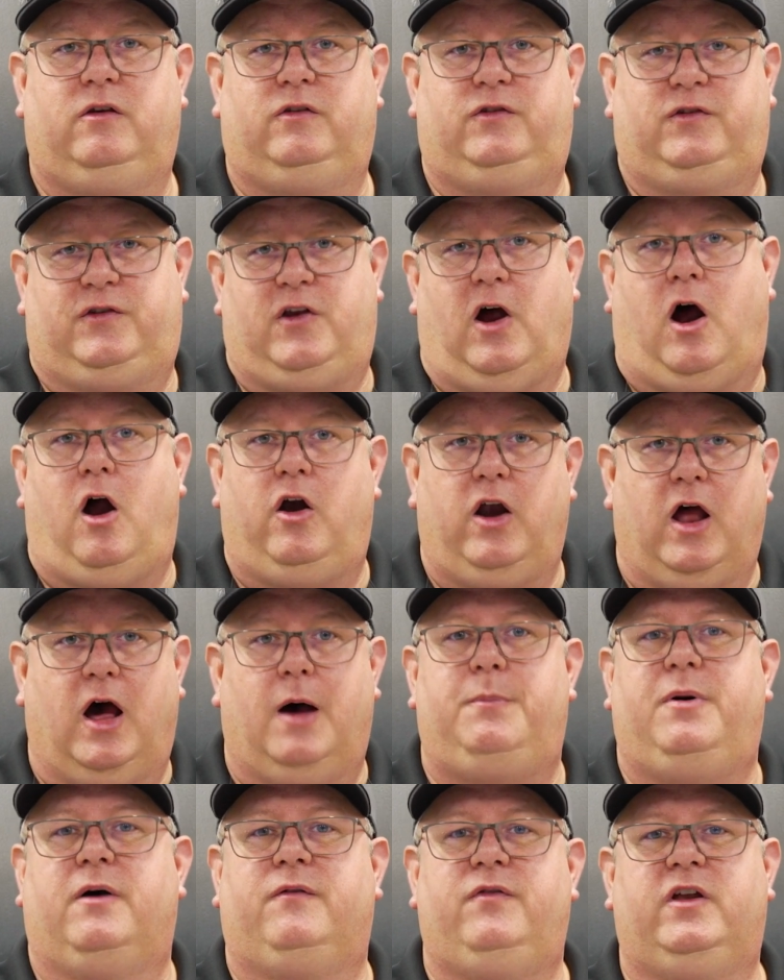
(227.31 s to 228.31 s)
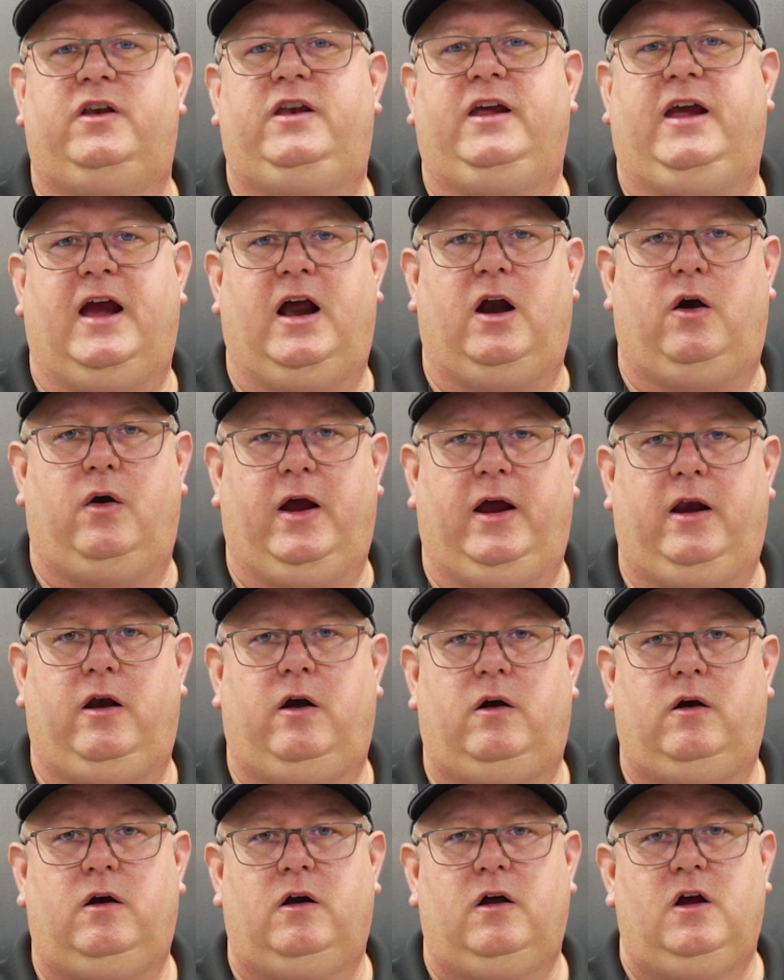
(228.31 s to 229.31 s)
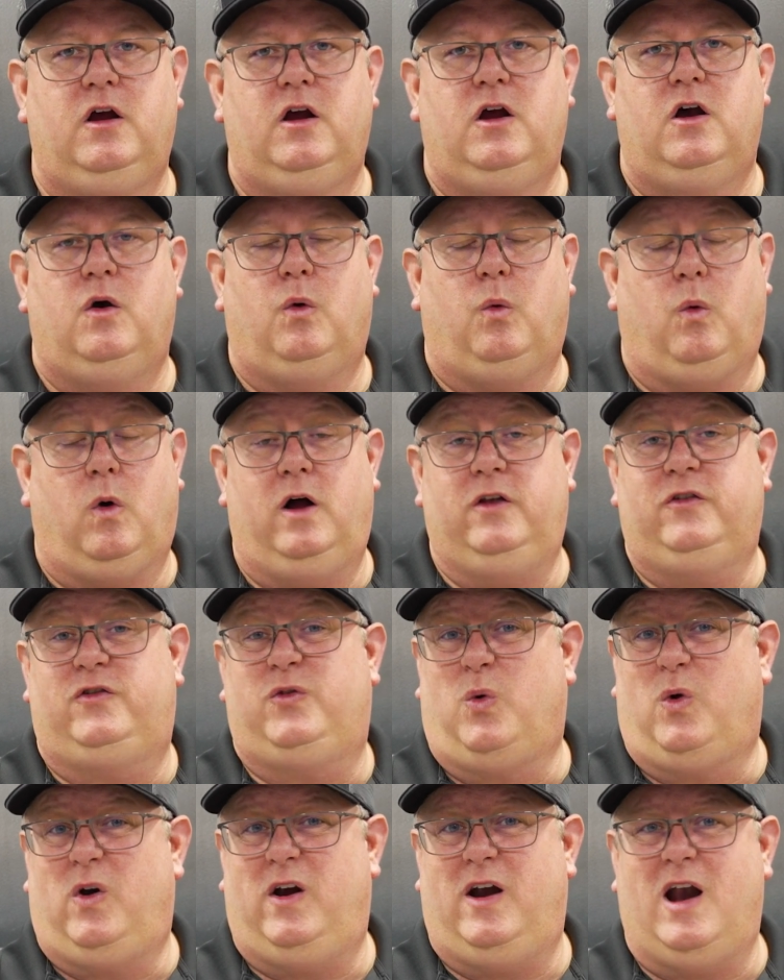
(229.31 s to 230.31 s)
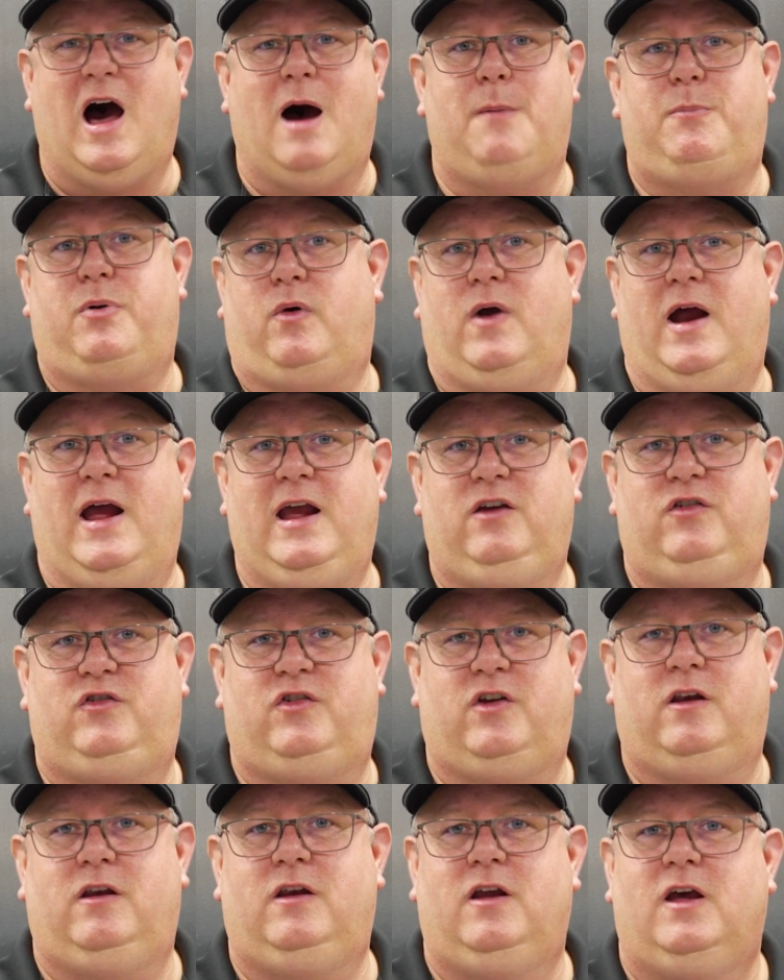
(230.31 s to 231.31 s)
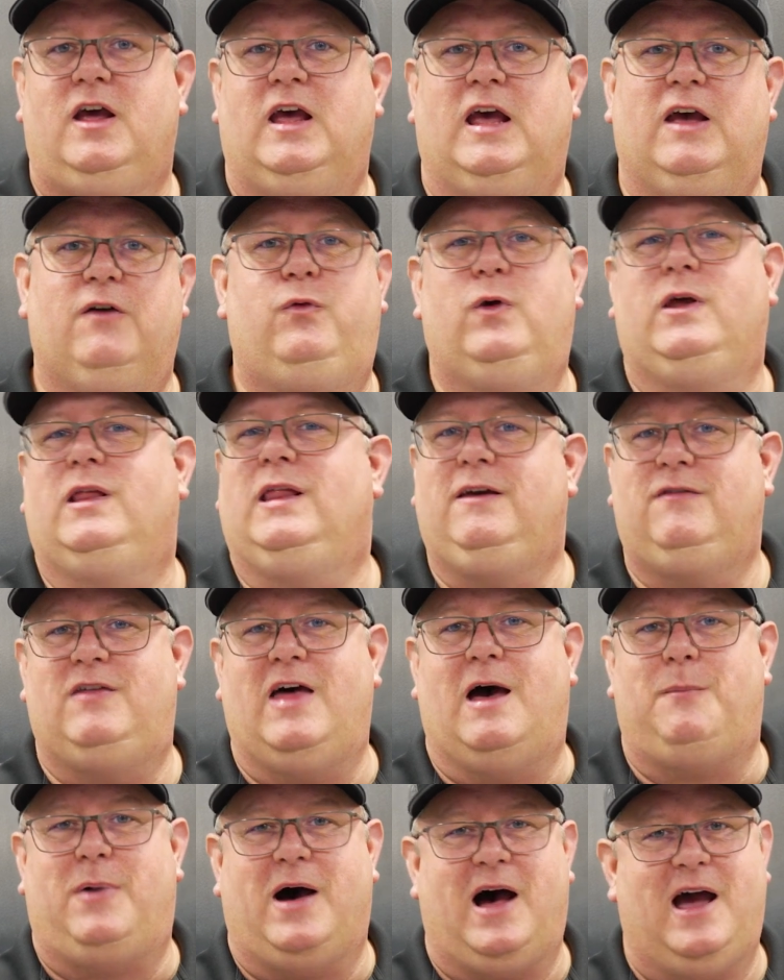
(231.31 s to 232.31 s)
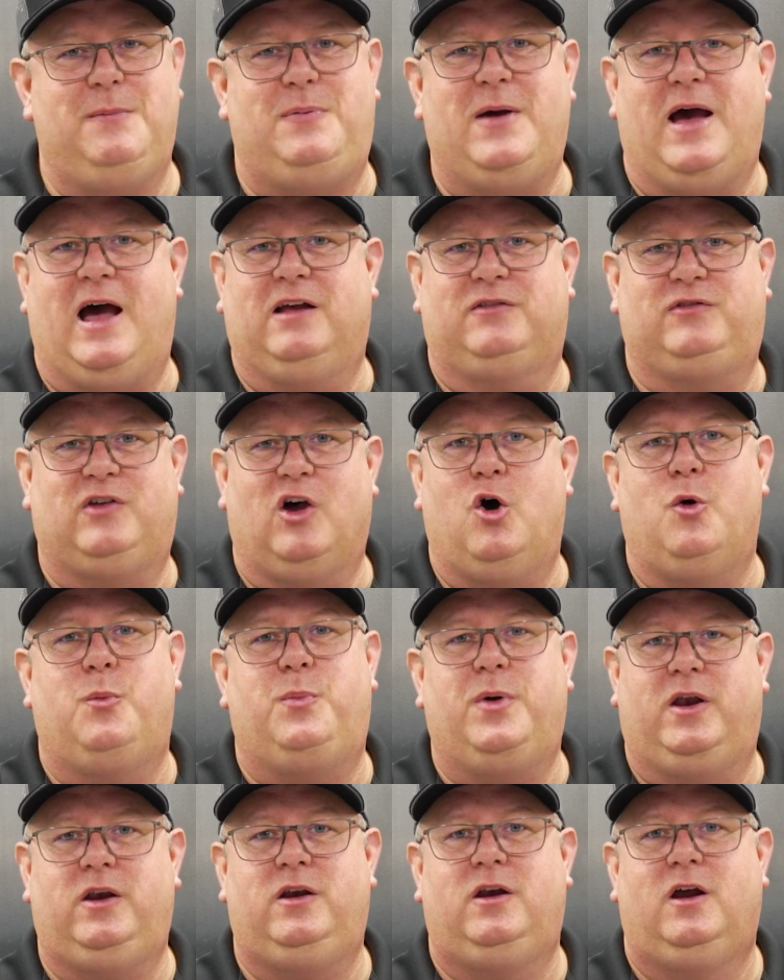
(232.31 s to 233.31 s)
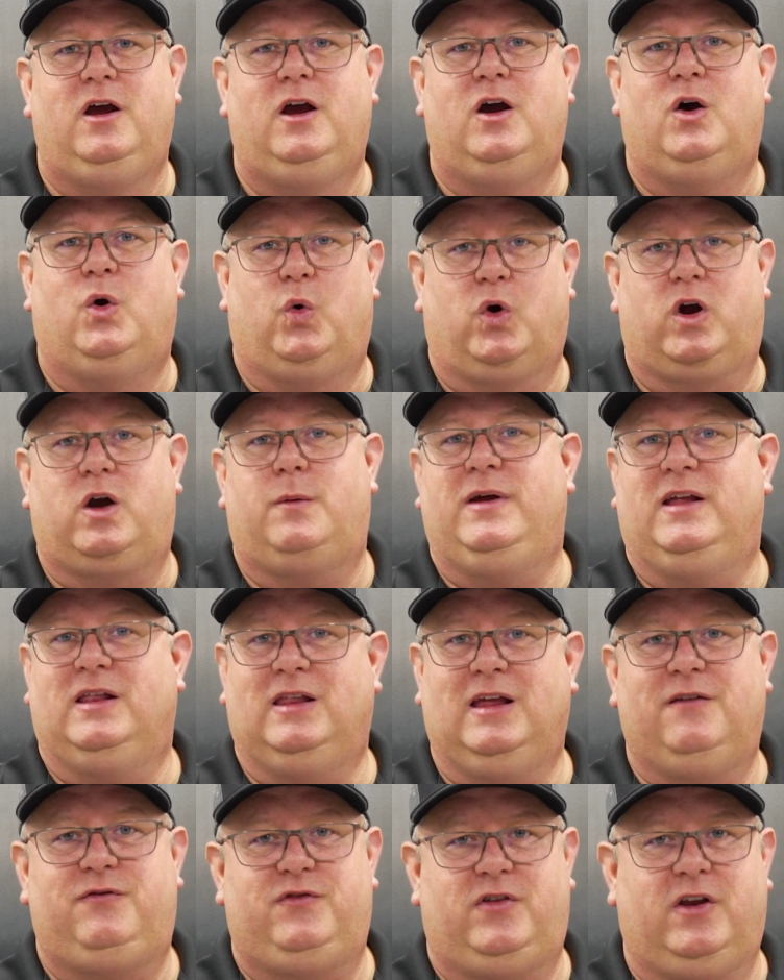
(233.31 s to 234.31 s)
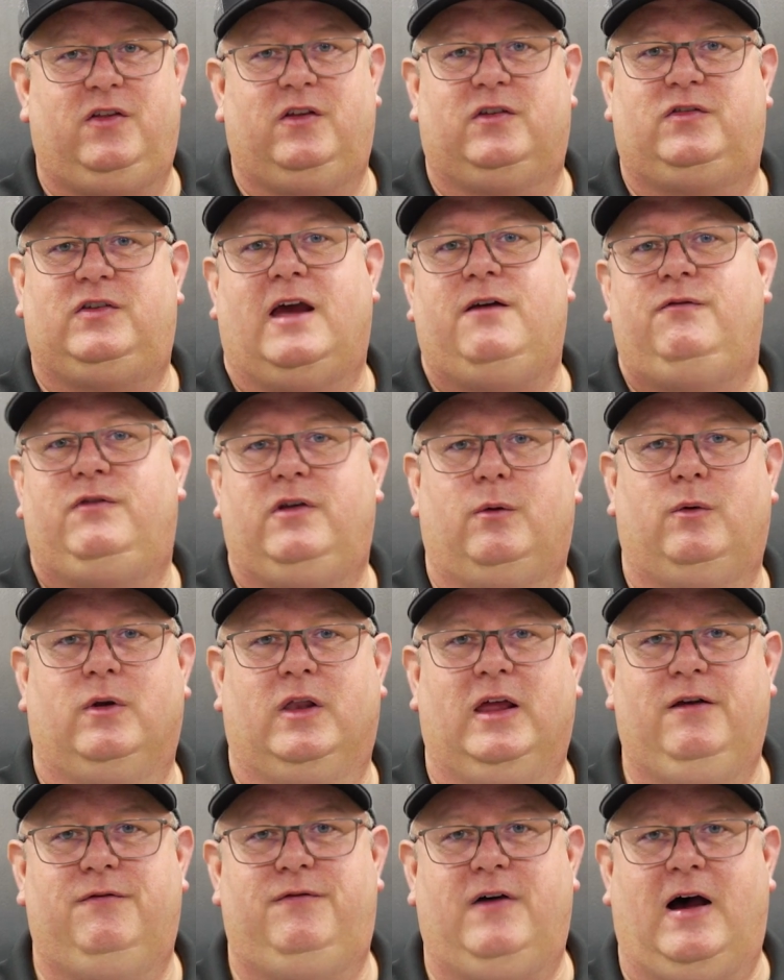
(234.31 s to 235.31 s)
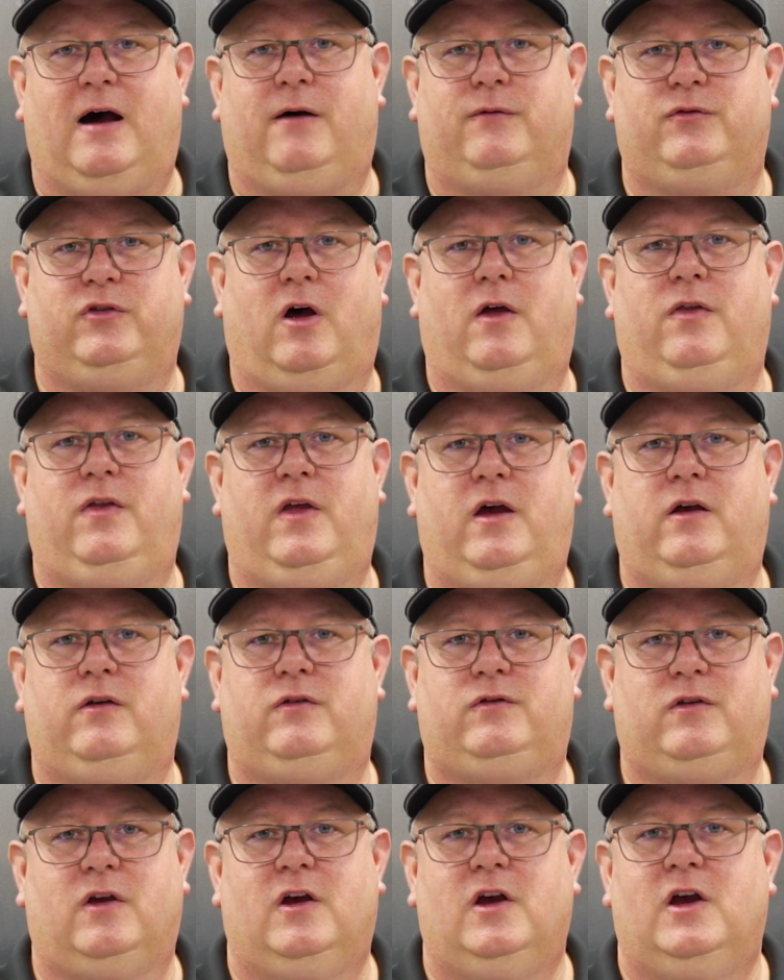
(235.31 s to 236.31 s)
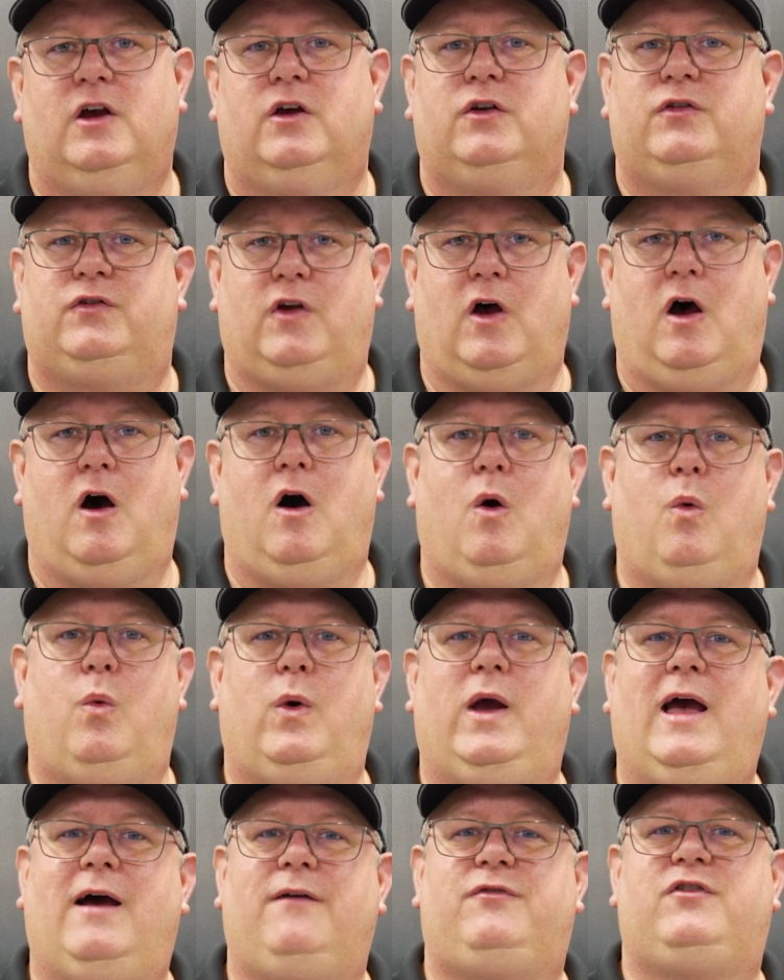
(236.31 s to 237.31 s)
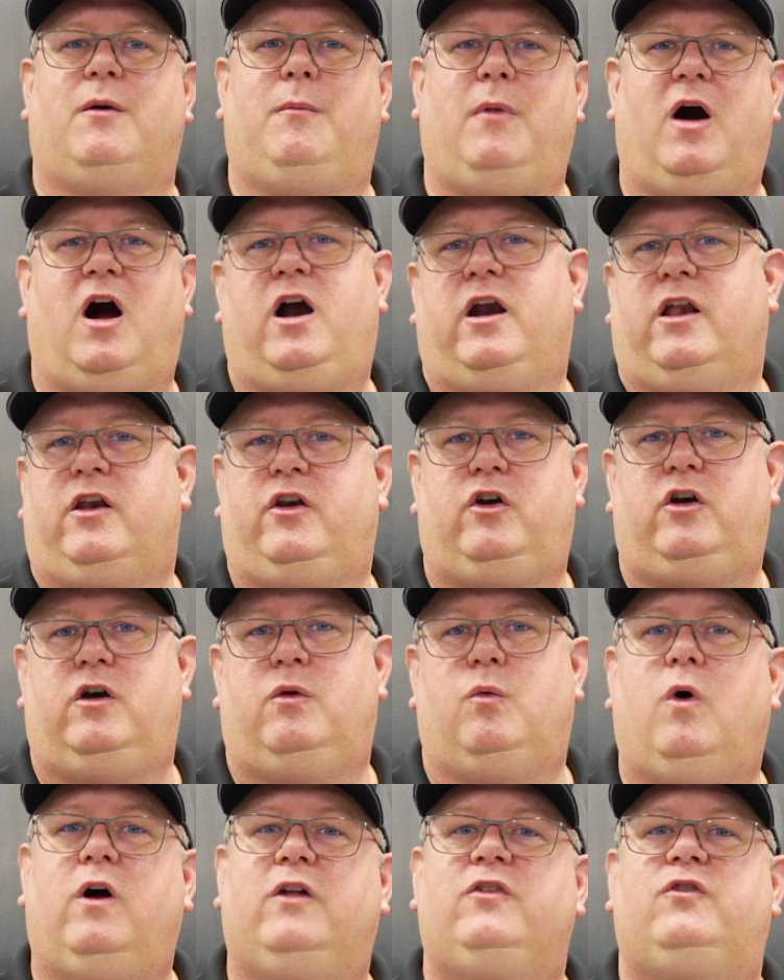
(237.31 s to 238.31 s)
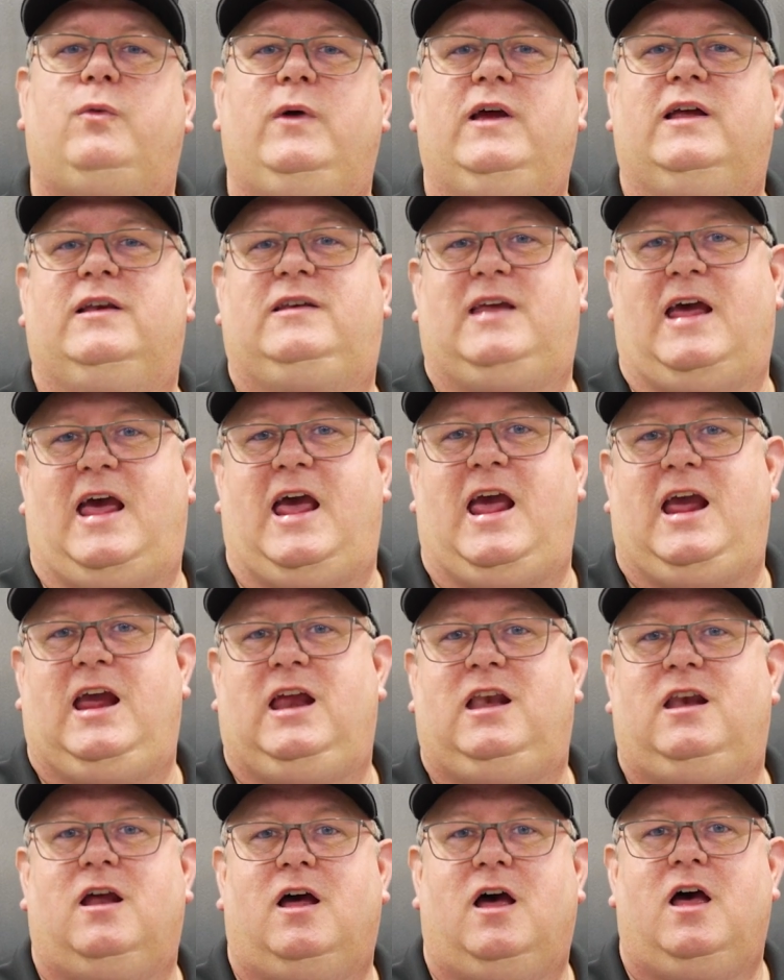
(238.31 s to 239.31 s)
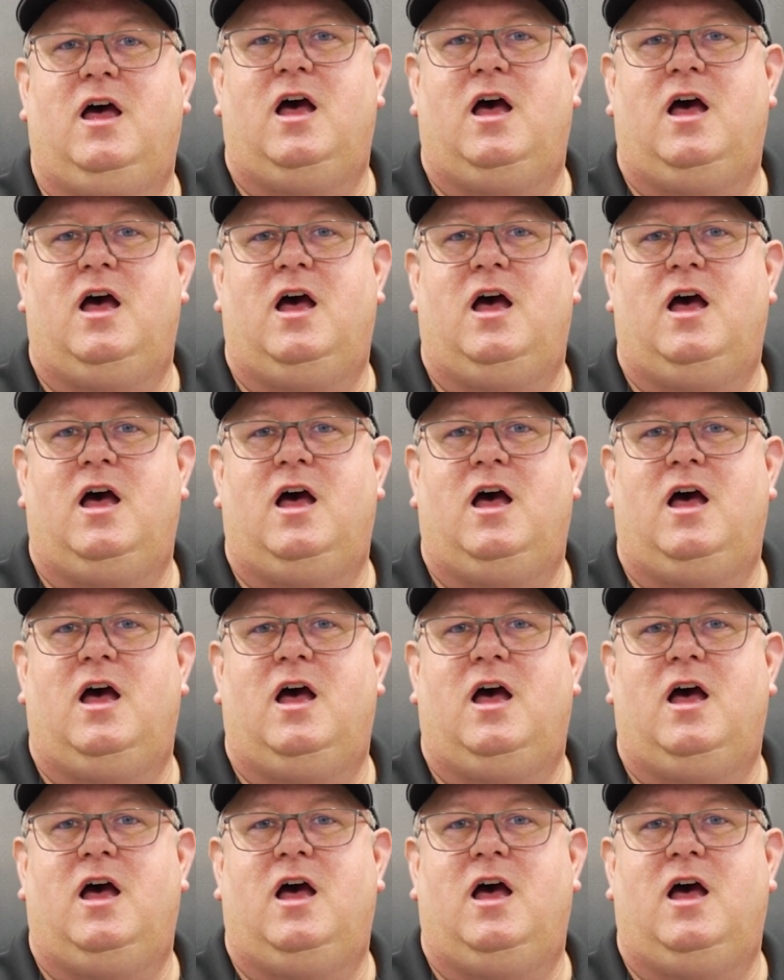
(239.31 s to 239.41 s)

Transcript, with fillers: startup of the deaerator. Once we're in operation, if we leave that bypass open, we're gonna be lifting the safety relief valves on this. So we have to monitor and once we attain